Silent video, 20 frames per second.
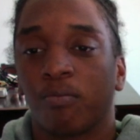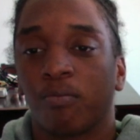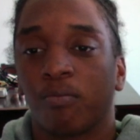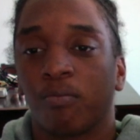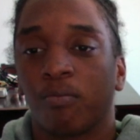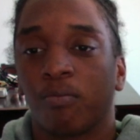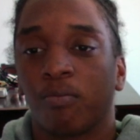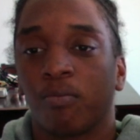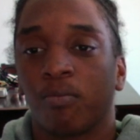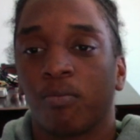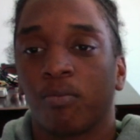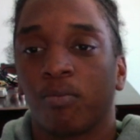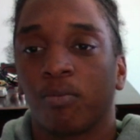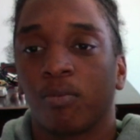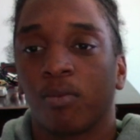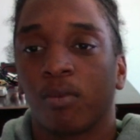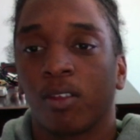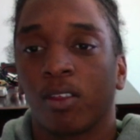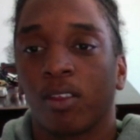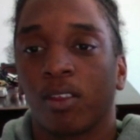
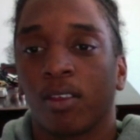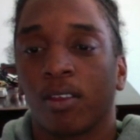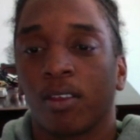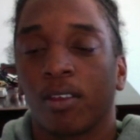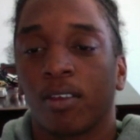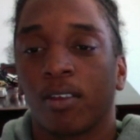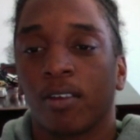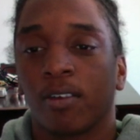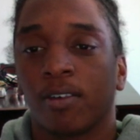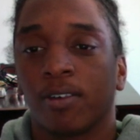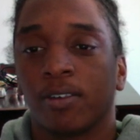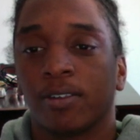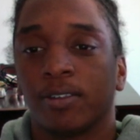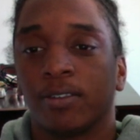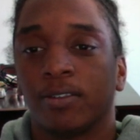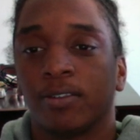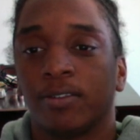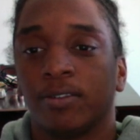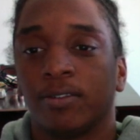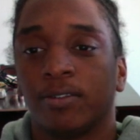
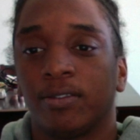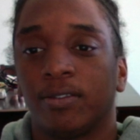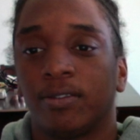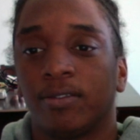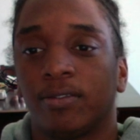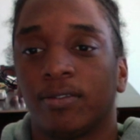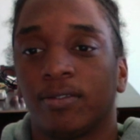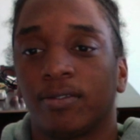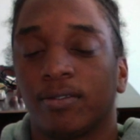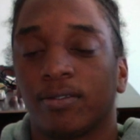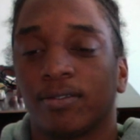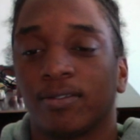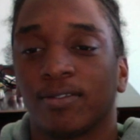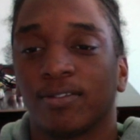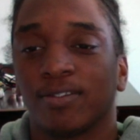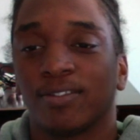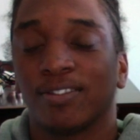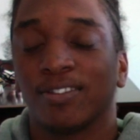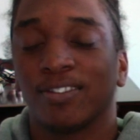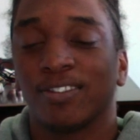
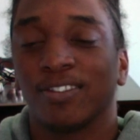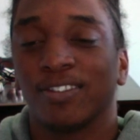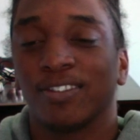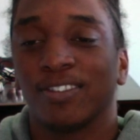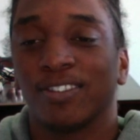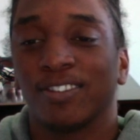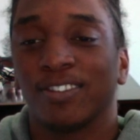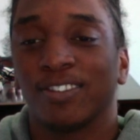The person shown says nothing.